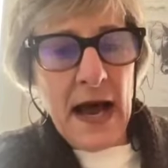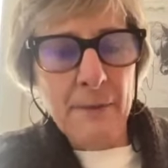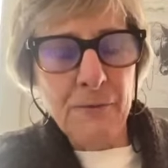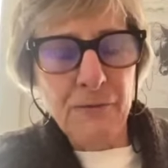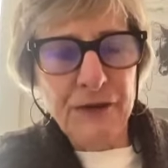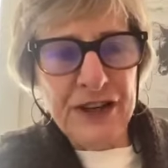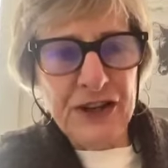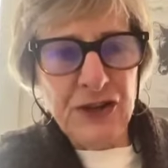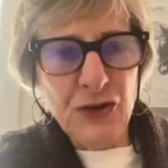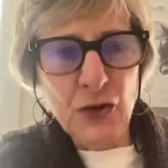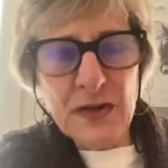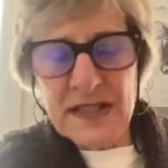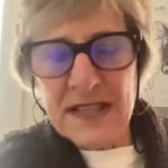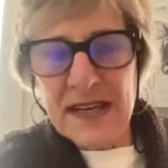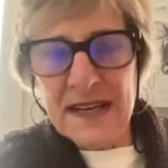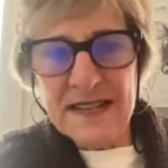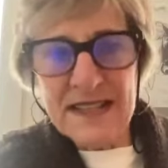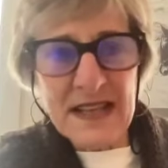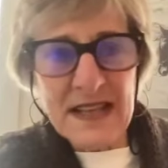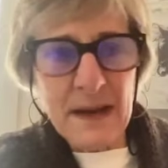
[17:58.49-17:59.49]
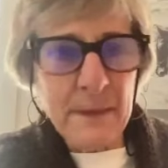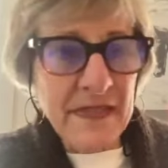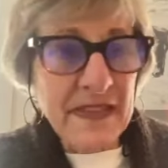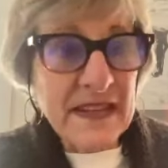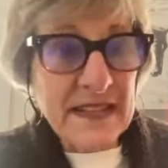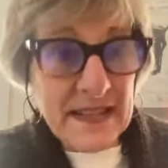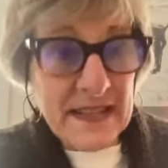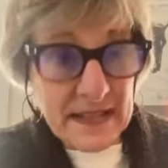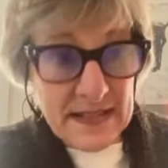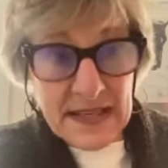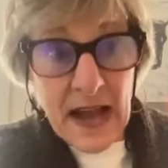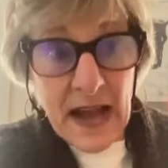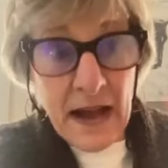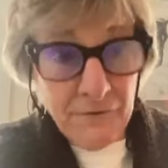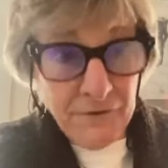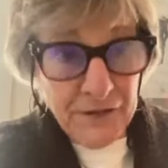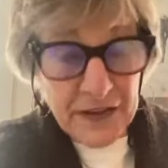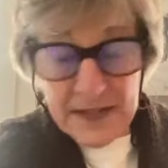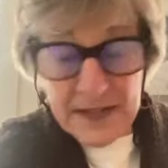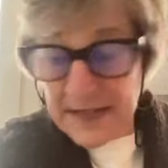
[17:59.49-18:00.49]
reducing some of the
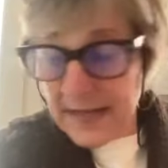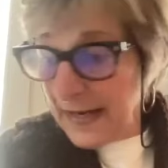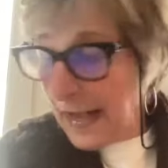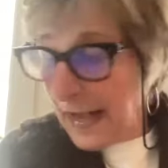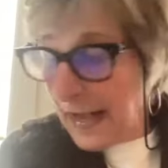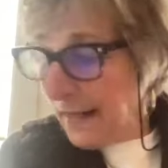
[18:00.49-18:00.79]
discomforts